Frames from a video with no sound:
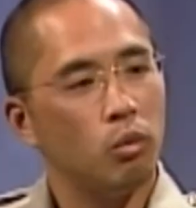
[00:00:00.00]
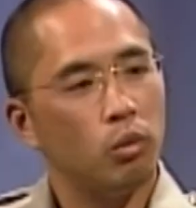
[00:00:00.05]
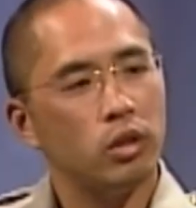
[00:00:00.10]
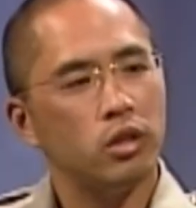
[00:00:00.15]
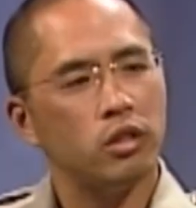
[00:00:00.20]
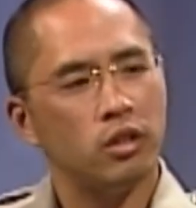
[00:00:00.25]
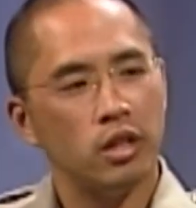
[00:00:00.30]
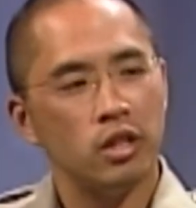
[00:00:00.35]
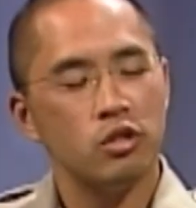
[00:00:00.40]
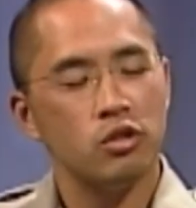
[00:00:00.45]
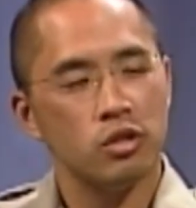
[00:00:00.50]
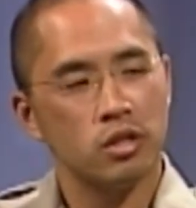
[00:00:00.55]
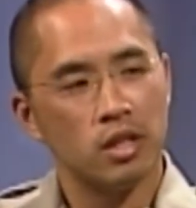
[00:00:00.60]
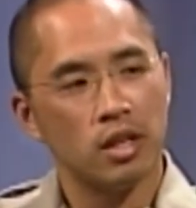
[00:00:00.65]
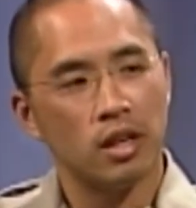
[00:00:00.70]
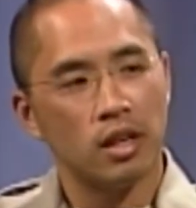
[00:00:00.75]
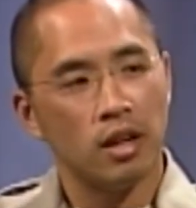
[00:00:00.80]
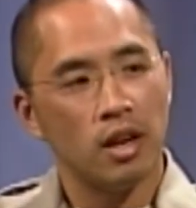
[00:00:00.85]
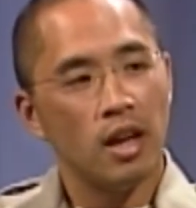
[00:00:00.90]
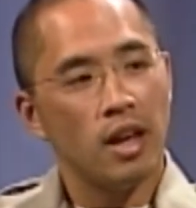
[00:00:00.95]
what they're
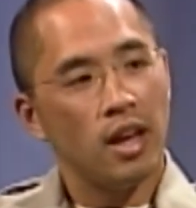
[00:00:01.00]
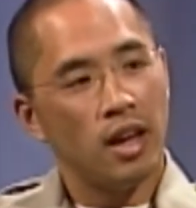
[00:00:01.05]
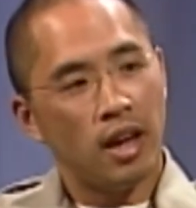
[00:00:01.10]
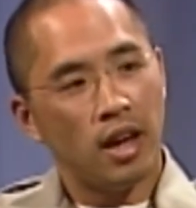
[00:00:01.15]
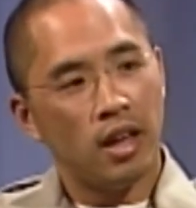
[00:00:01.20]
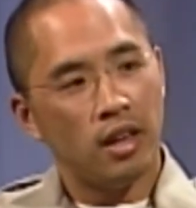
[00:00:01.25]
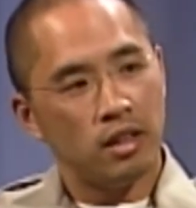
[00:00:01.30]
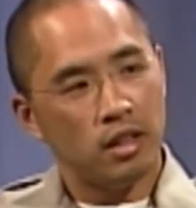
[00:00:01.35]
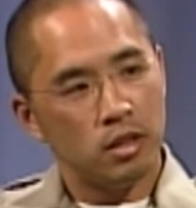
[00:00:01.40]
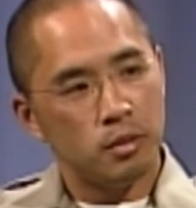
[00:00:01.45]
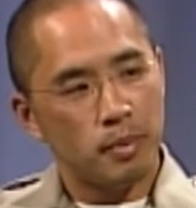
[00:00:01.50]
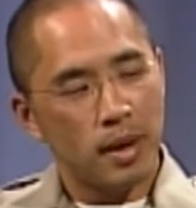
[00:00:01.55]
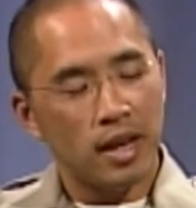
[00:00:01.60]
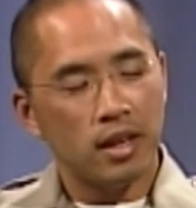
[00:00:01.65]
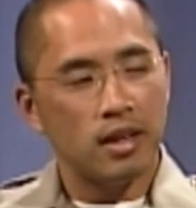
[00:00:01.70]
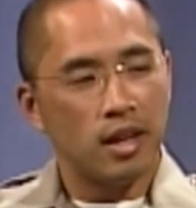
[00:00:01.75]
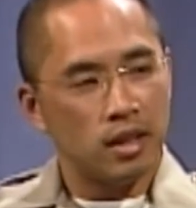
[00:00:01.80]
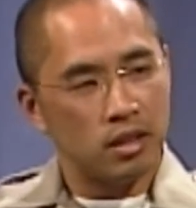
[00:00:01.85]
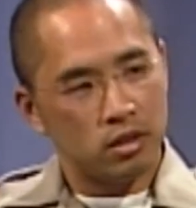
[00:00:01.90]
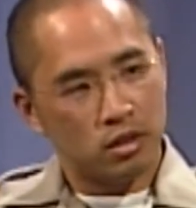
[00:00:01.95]
interested in. And these bad
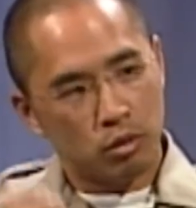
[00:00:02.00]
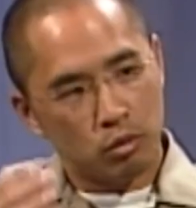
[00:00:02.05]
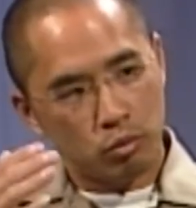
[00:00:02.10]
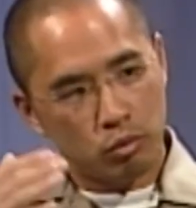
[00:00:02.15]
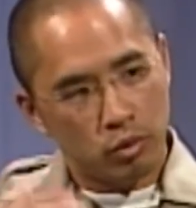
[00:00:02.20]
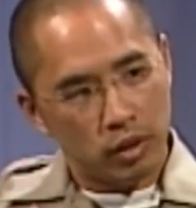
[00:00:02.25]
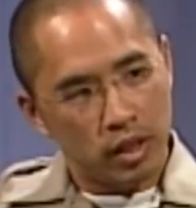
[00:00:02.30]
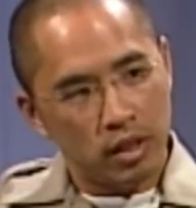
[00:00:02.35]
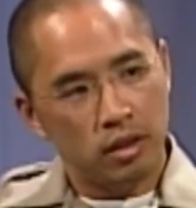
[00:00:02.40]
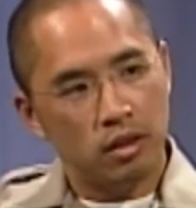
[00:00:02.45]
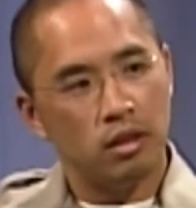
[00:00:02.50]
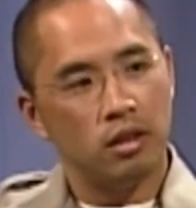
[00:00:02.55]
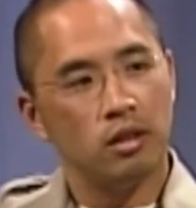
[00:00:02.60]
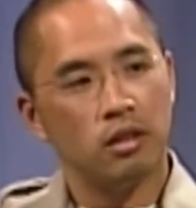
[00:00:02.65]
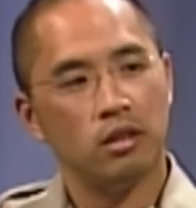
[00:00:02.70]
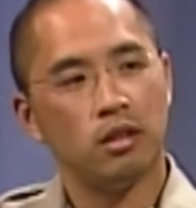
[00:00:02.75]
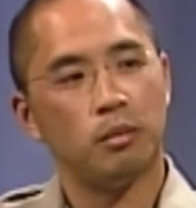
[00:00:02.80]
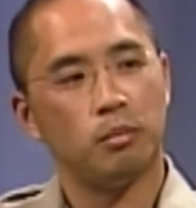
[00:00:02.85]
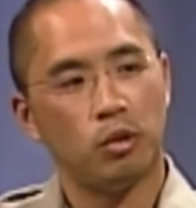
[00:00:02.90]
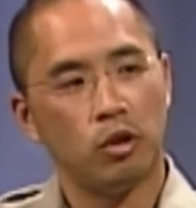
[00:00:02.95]
guys, they'll read
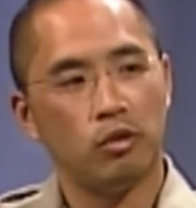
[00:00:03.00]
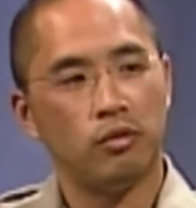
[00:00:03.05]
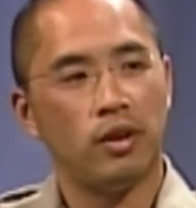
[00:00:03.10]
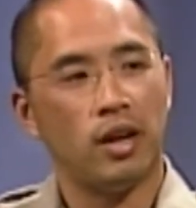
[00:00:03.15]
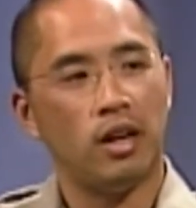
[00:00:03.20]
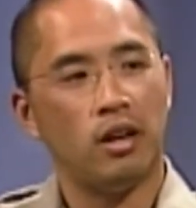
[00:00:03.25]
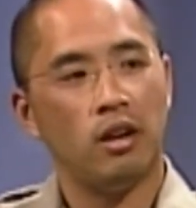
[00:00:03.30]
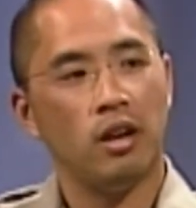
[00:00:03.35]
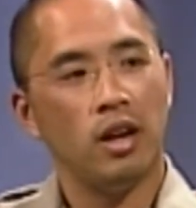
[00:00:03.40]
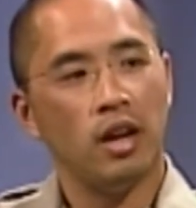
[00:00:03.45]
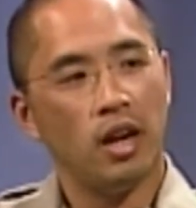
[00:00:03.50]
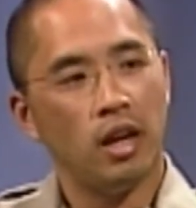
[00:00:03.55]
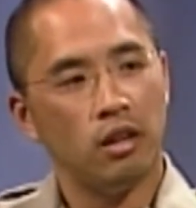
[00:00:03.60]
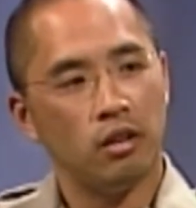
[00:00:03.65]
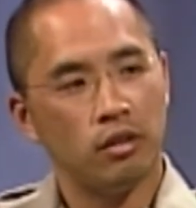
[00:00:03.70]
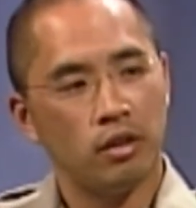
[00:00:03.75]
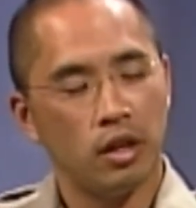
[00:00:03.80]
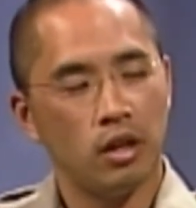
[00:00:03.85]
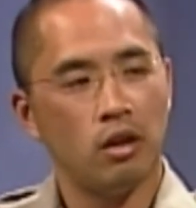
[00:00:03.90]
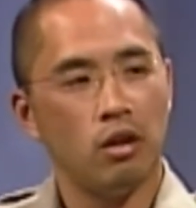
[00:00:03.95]
the profile and
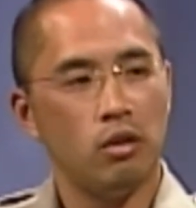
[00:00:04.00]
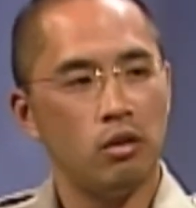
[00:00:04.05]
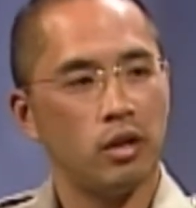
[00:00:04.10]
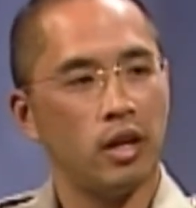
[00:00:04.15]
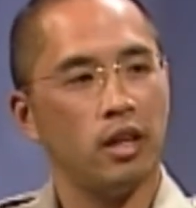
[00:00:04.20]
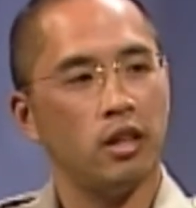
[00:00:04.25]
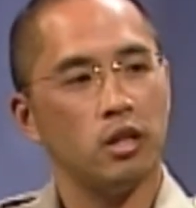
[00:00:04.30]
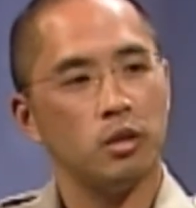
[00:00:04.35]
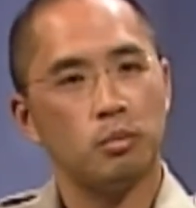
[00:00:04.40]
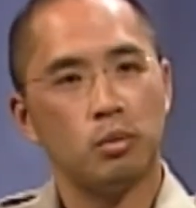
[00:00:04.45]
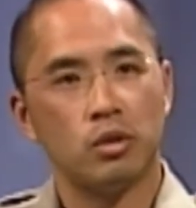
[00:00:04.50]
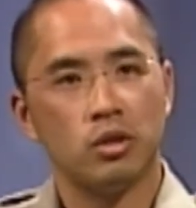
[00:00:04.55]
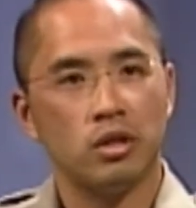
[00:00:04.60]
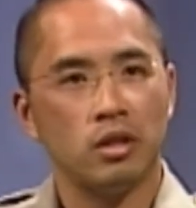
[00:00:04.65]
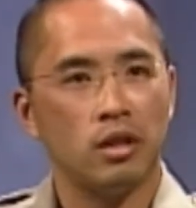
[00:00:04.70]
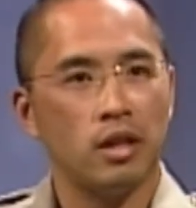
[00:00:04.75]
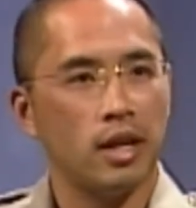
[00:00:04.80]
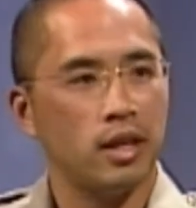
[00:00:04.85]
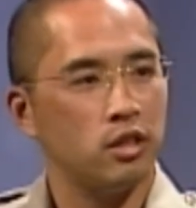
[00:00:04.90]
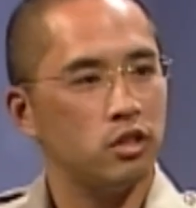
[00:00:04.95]
they'll think, okay, this
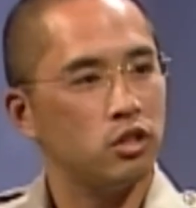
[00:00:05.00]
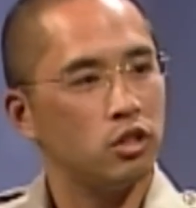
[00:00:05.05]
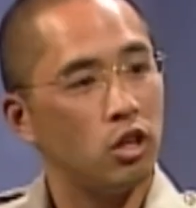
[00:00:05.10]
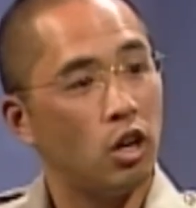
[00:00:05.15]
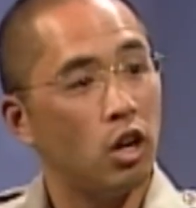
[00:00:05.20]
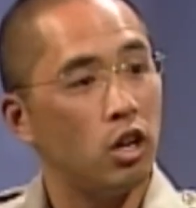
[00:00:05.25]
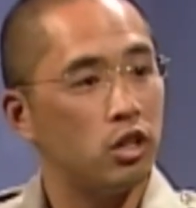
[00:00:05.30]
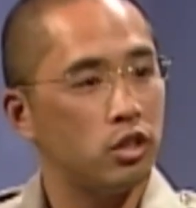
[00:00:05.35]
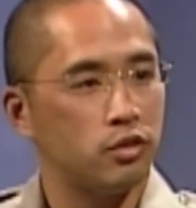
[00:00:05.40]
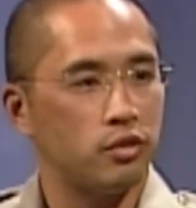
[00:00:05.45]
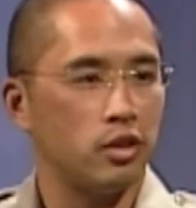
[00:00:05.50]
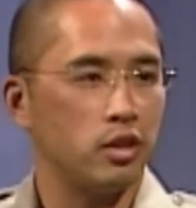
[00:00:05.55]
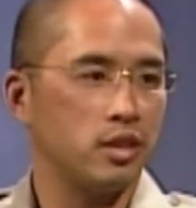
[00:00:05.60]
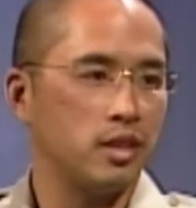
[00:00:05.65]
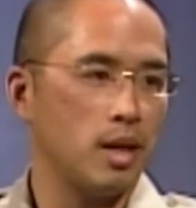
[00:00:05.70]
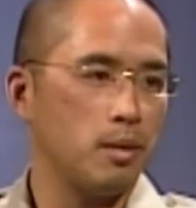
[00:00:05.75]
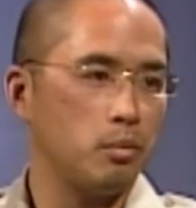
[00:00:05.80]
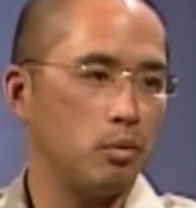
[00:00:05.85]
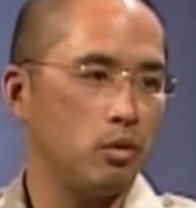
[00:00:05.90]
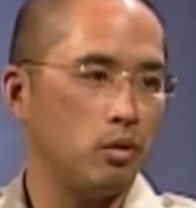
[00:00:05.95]
person likes cars, for
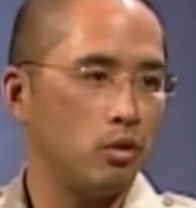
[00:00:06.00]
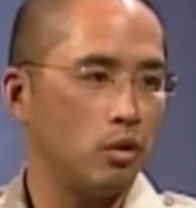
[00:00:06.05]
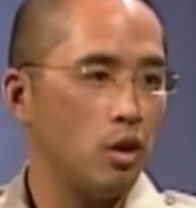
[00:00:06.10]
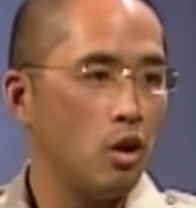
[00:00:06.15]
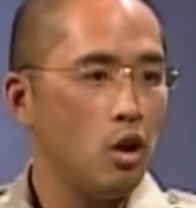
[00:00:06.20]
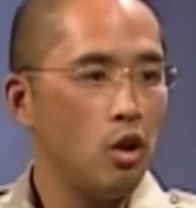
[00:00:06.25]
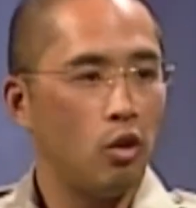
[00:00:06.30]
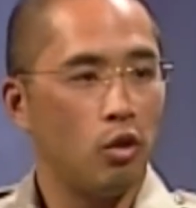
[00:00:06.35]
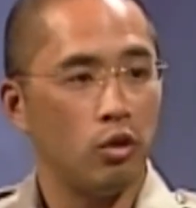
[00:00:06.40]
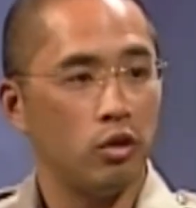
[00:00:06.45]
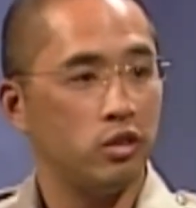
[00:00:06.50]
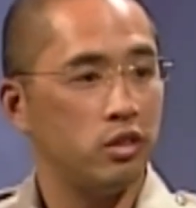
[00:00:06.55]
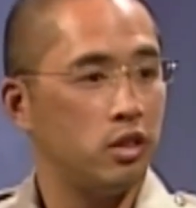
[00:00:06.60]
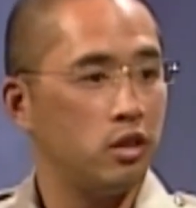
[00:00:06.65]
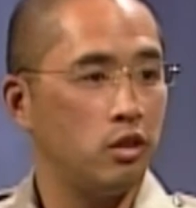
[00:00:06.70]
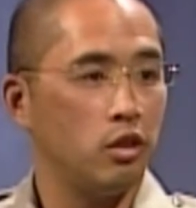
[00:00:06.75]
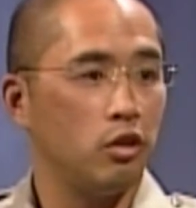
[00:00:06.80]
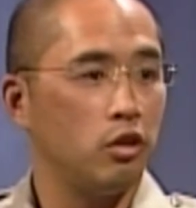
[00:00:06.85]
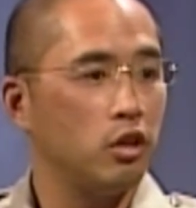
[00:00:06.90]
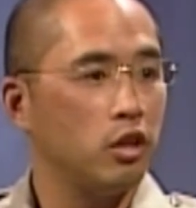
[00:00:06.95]
example, or, or
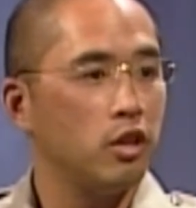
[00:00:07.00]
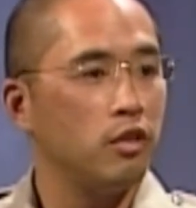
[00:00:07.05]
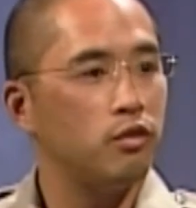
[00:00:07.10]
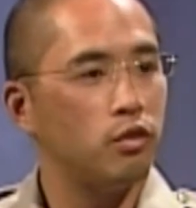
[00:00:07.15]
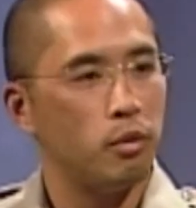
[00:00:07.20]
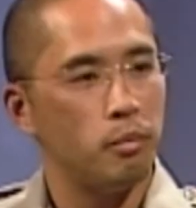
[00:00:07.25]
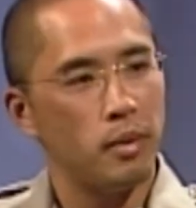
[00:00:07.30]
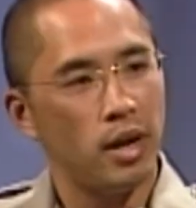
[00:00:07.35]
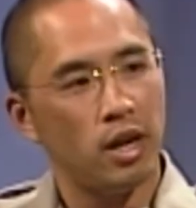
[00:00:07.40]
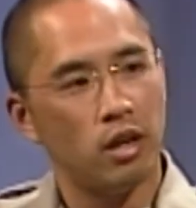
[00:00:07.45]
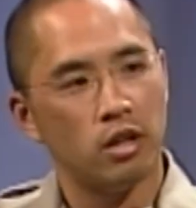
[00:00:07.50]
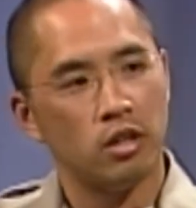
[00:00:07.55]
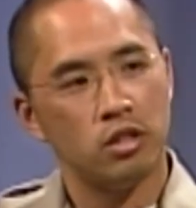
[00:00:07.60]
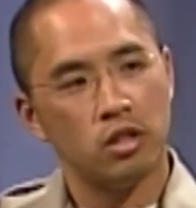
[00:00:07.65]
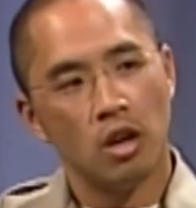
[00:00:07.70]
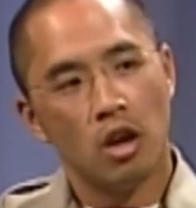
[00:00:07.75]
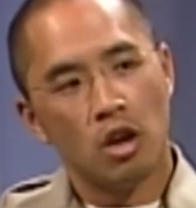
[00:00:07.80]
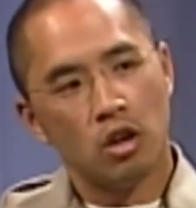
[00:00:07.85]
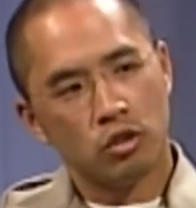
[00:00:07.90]
they're looking for marriage.